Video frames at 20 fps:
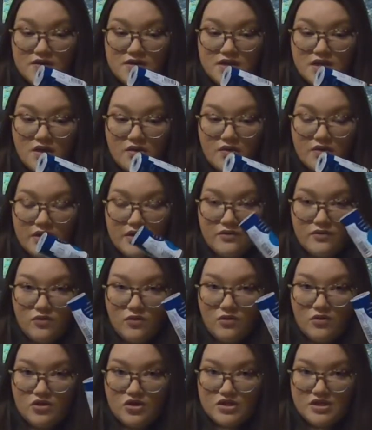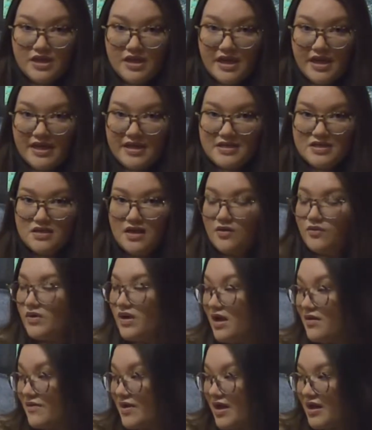So a lint roller just in case, like we
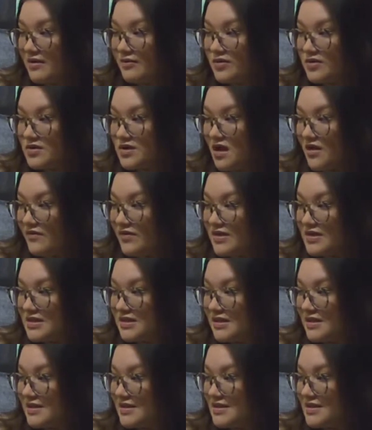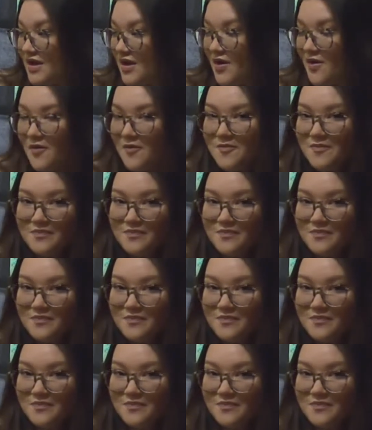have animals obviously, so